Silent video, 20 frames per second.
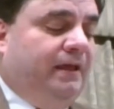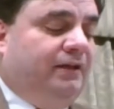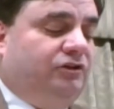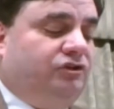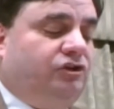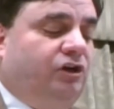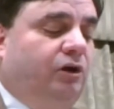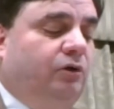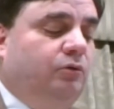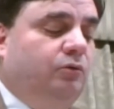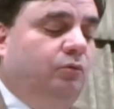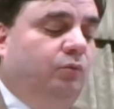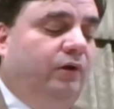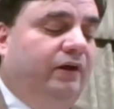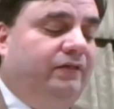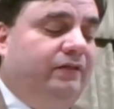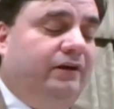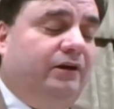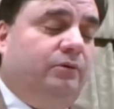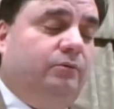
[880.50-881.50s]
So
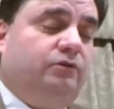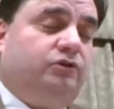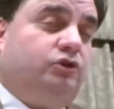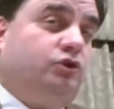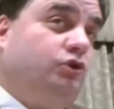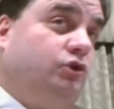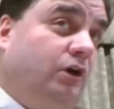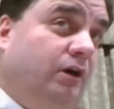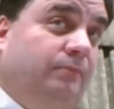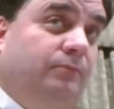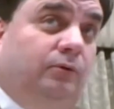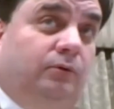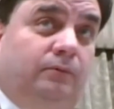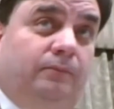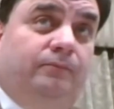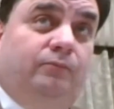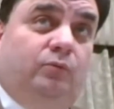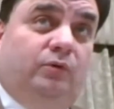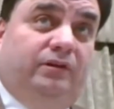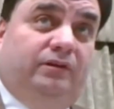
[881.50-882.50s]
when there was
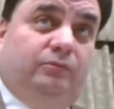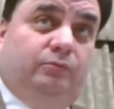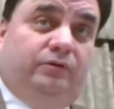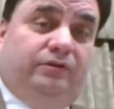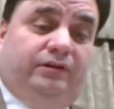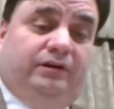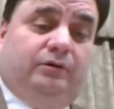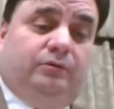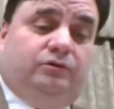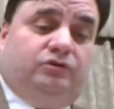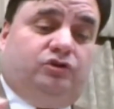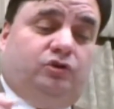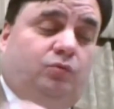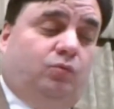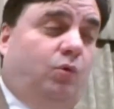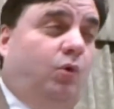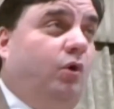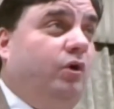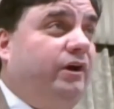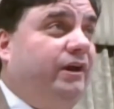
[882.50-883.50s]
trouble, when, when there was a
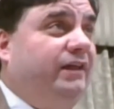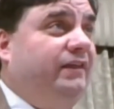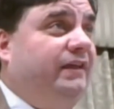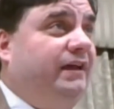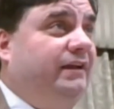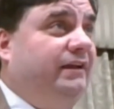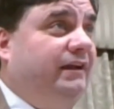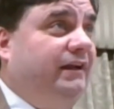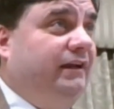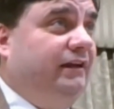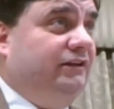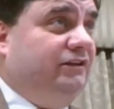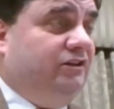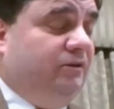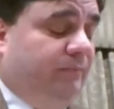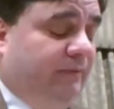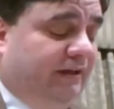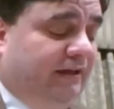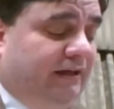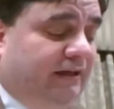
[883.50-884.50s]
warning that needed
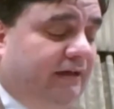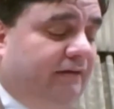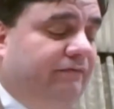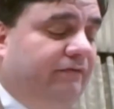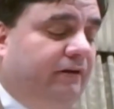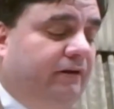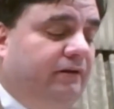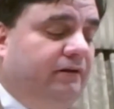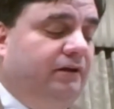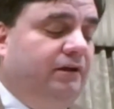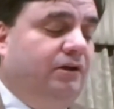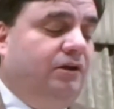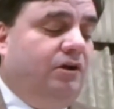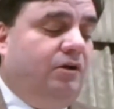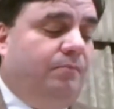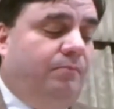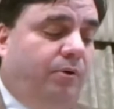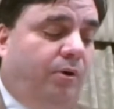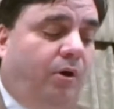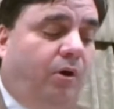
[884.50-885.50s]
to be given,
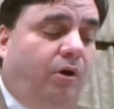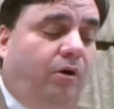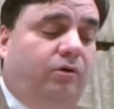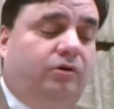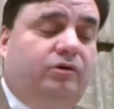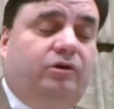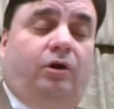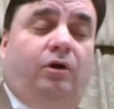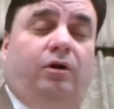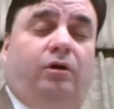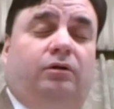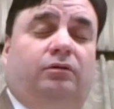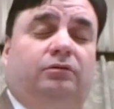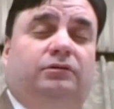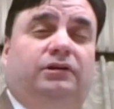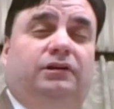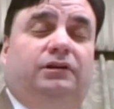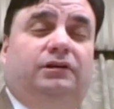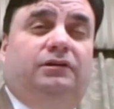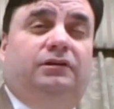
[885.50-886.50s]
Paul
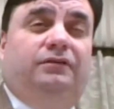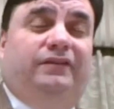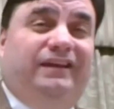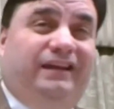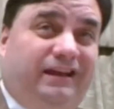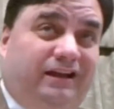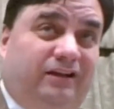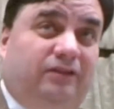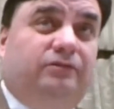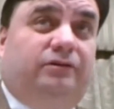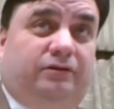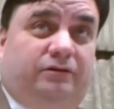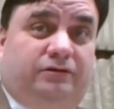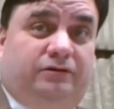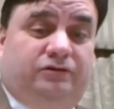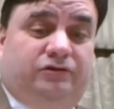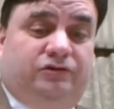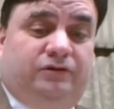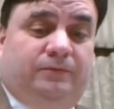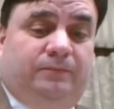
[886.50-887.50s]
called the
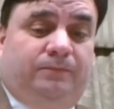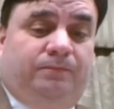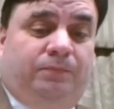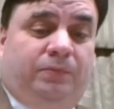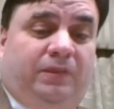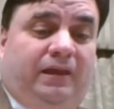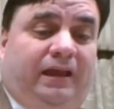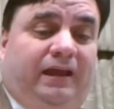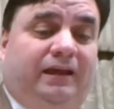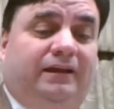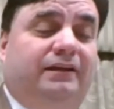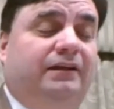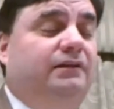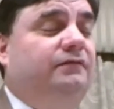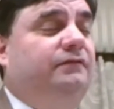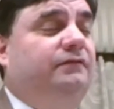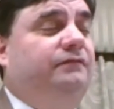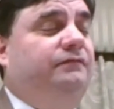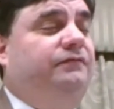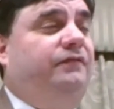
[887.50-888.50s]
elders. He
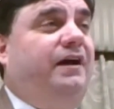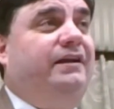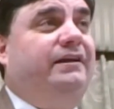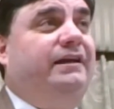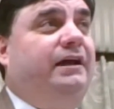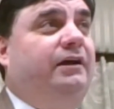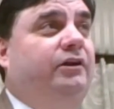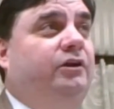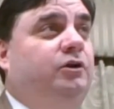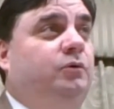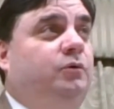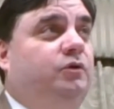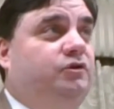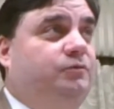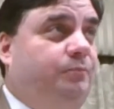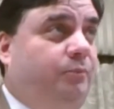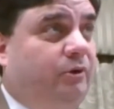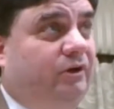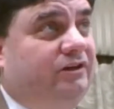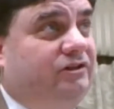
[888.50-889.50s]
didn't find out who was
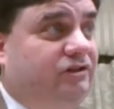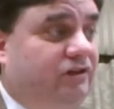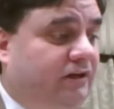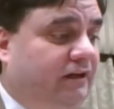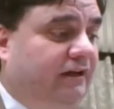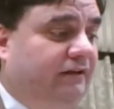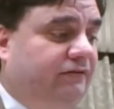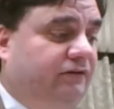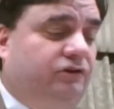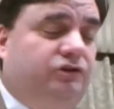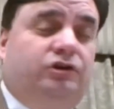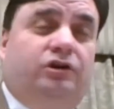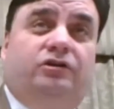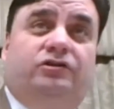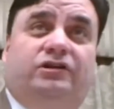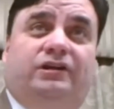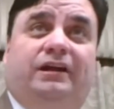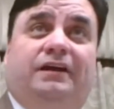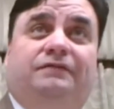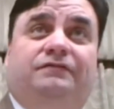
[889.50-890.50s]
preaching at the
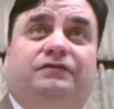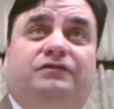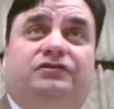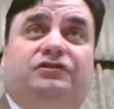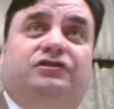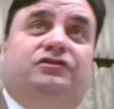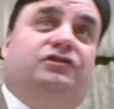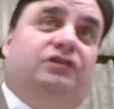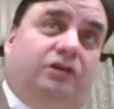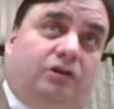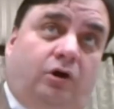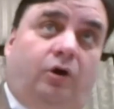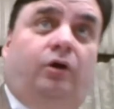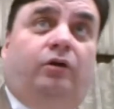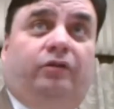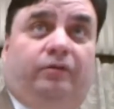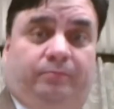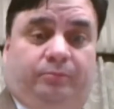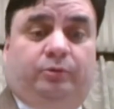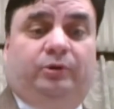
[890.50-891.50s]
church at Ephesus and
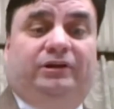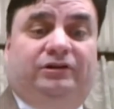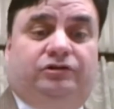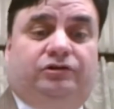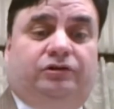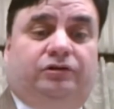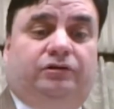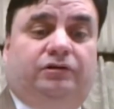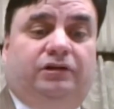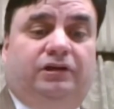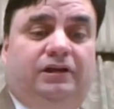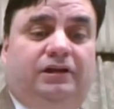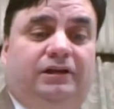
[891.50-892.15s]
call the preacher.